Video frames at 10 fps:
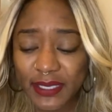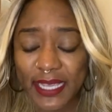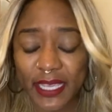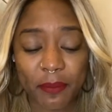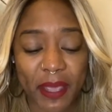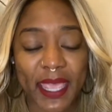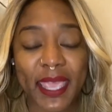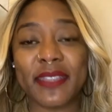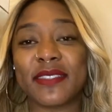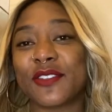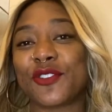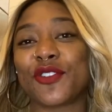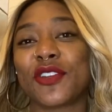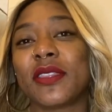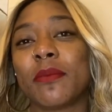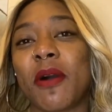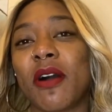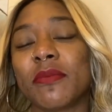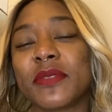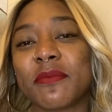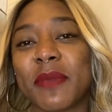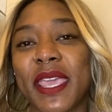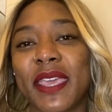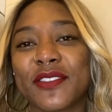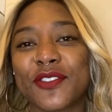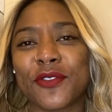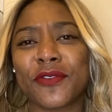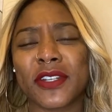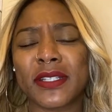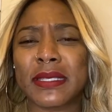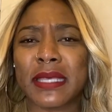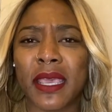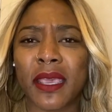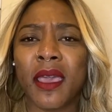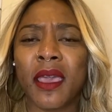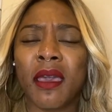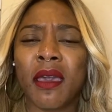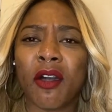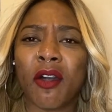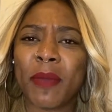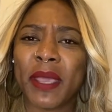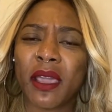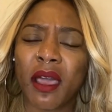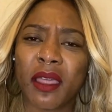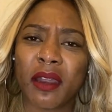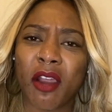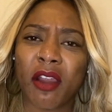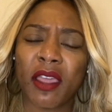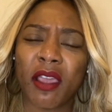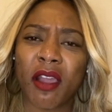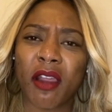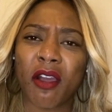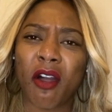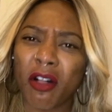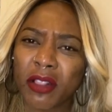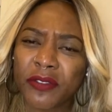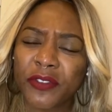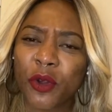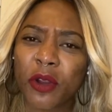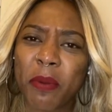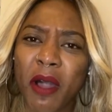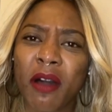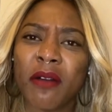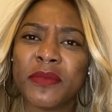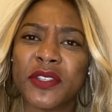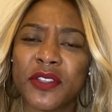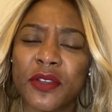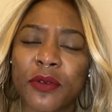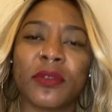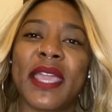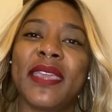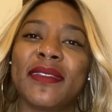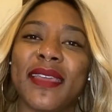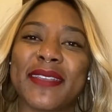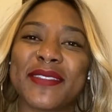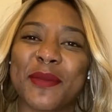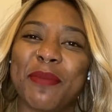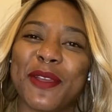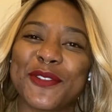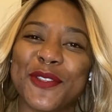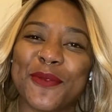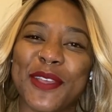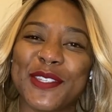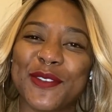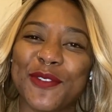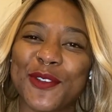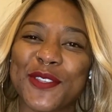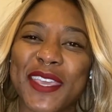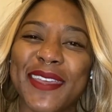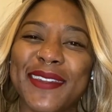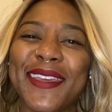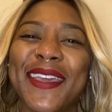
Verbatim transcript: taking my hands and turning the palms of my hands over and saying, "Oh my God, are are all of your palms so light as compared to the rest of your skin?"